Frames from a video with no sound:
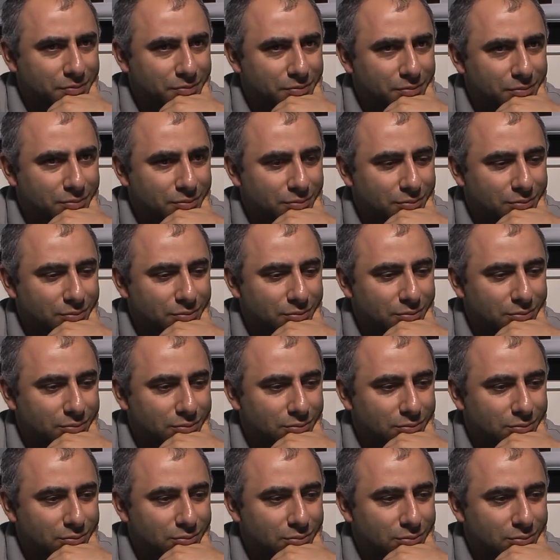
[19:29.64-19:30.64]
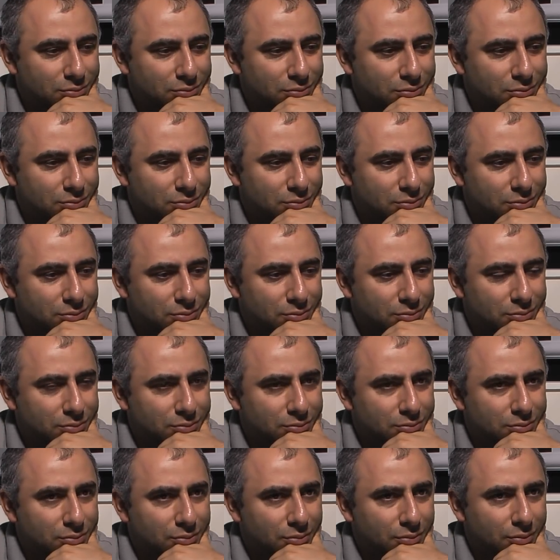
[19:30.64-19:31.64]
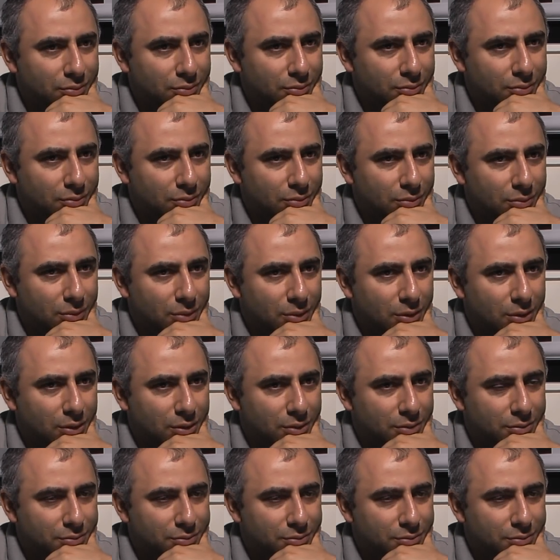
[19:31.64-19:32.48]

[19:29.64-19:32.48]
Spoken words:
Nothing is said.